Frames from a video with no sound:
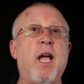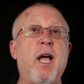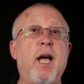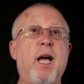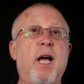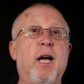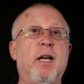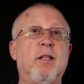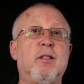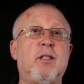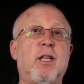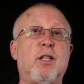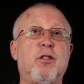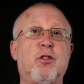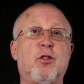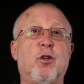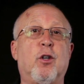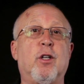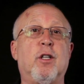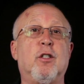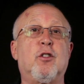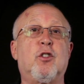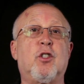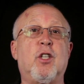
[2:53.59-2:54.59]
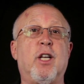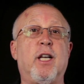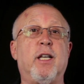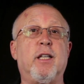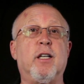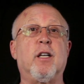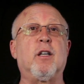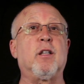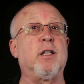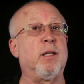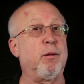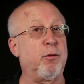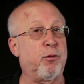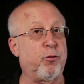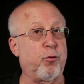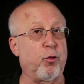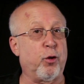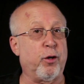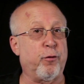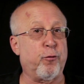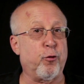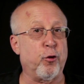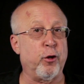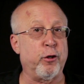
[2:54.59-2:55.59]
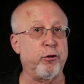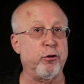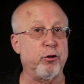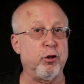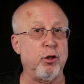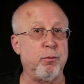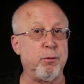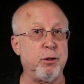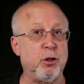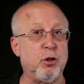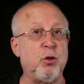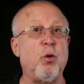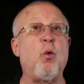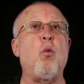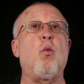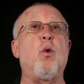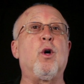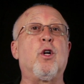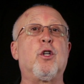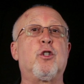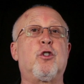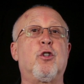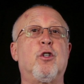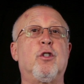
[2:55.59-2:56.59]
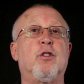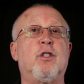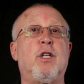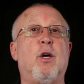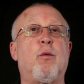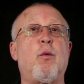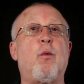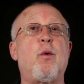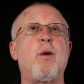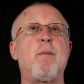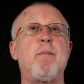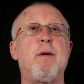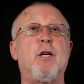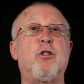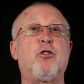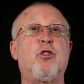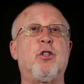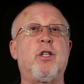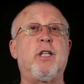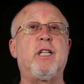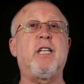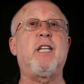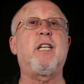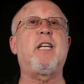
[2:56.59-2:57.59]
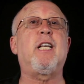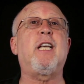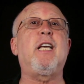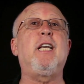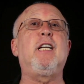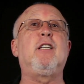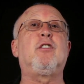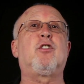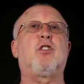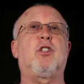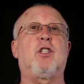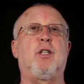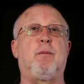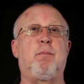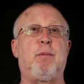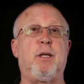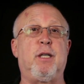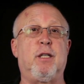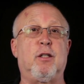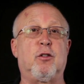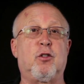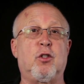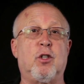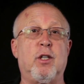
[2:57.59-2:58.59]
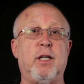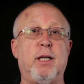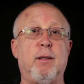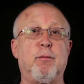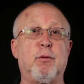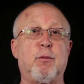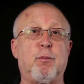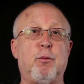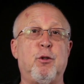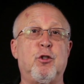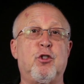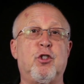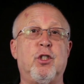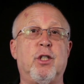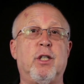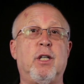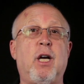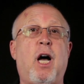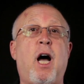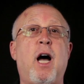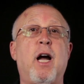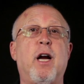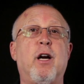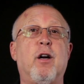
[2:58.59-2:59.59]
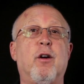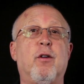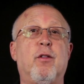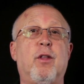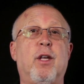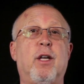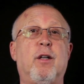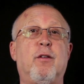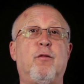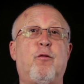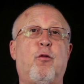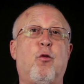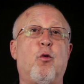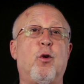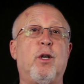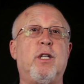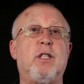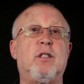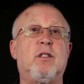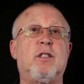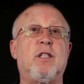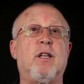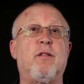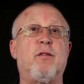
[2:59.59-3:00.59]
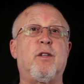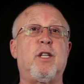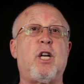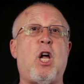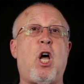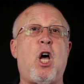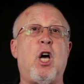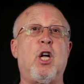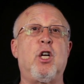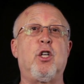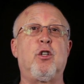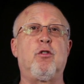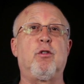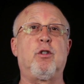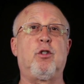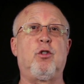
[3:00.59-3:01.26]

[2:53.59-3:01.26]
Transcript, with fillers: As I started saying, it claims 4,400 lumens. Well, it turns out when we measured it, it easily beat its claims, pushing higher than 4,700